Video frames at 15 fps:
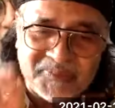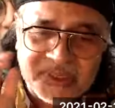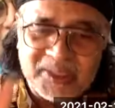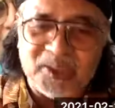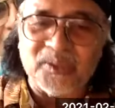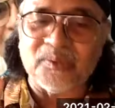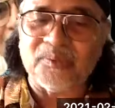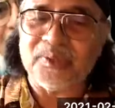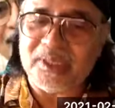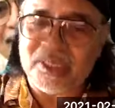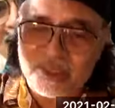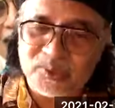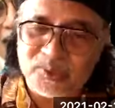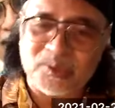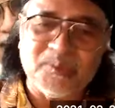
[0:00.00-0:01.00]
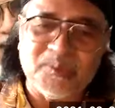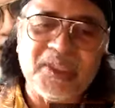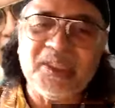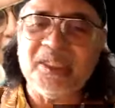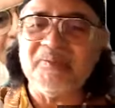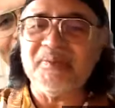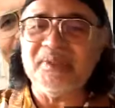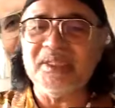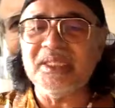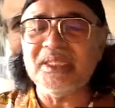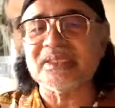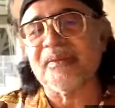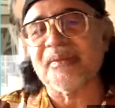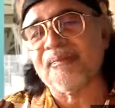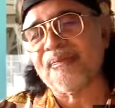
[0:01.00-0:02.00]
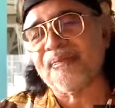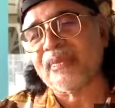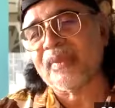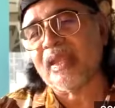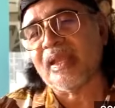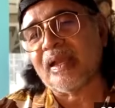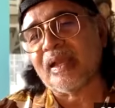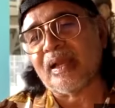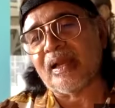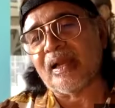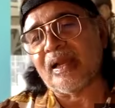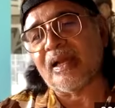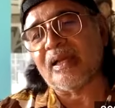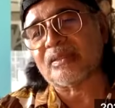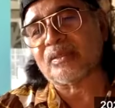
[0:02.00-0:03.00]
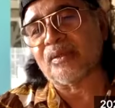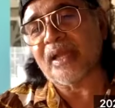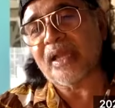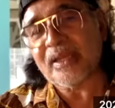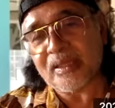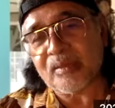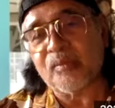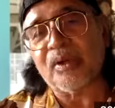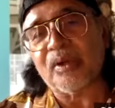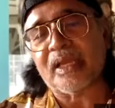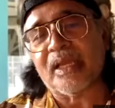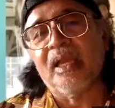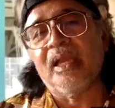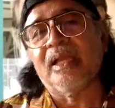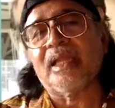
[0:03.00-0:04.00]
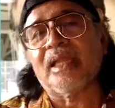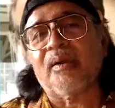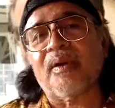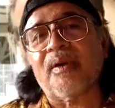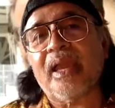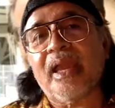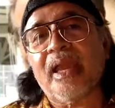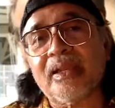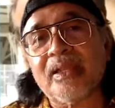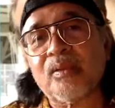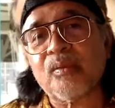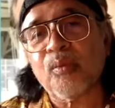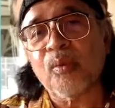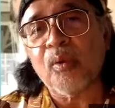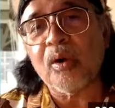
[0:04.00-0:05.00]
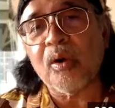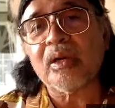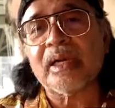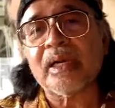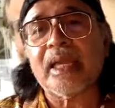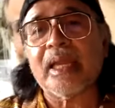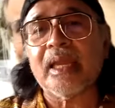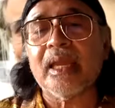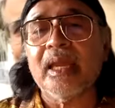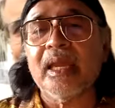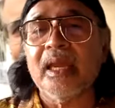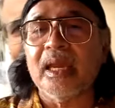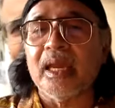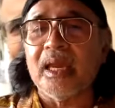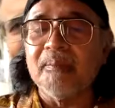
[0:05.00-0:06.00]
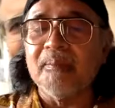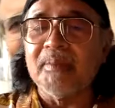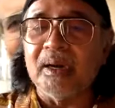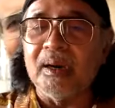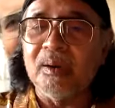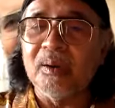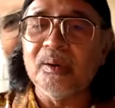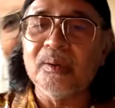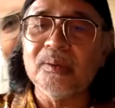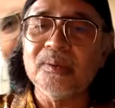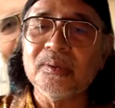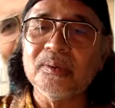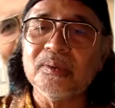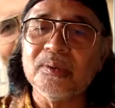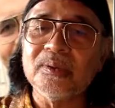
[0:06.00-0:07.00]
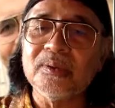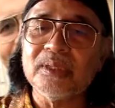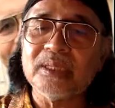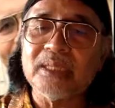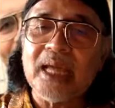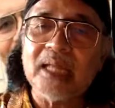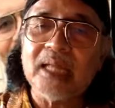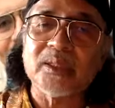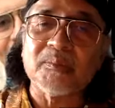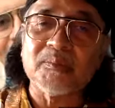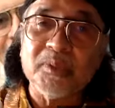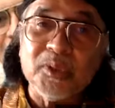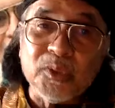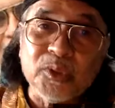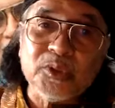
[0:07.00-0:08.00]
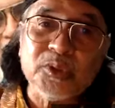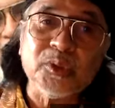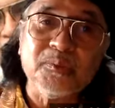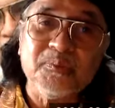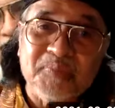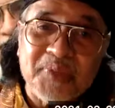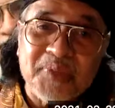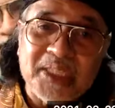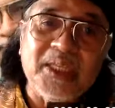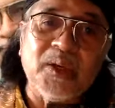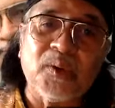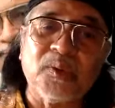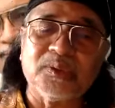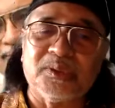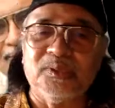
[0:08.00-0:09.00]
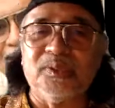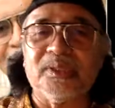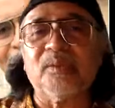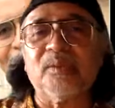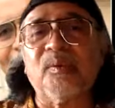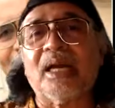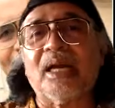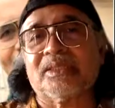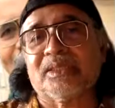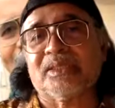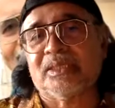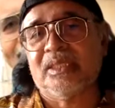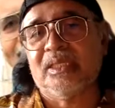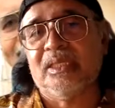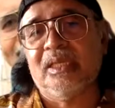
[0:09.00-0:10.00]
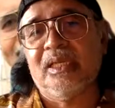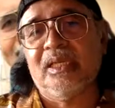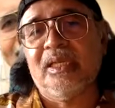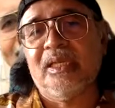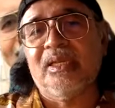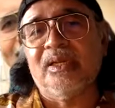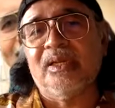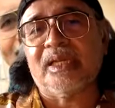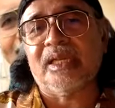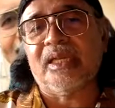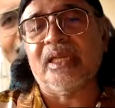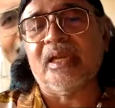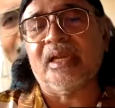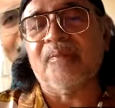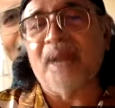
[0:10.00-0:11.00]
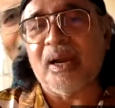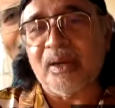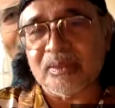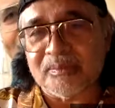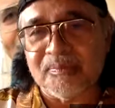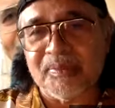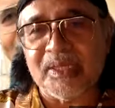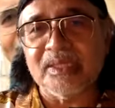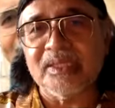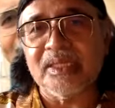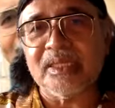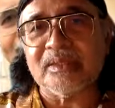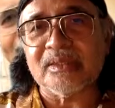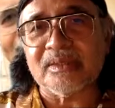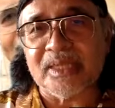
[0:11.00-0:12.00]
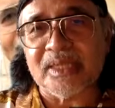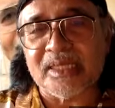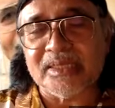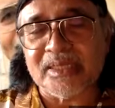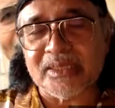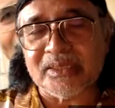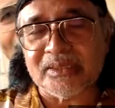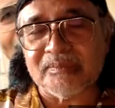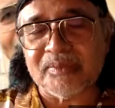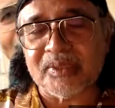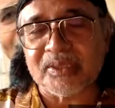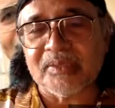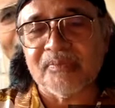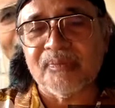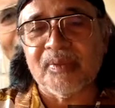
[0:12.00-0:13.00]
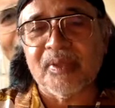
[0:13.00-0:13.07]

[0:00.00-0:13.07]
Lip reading: video when it used to be DVDs. So Eric Worre. Now Eric Worre have a whole lot of YouTube videos you can watch, okay, about building organization. Because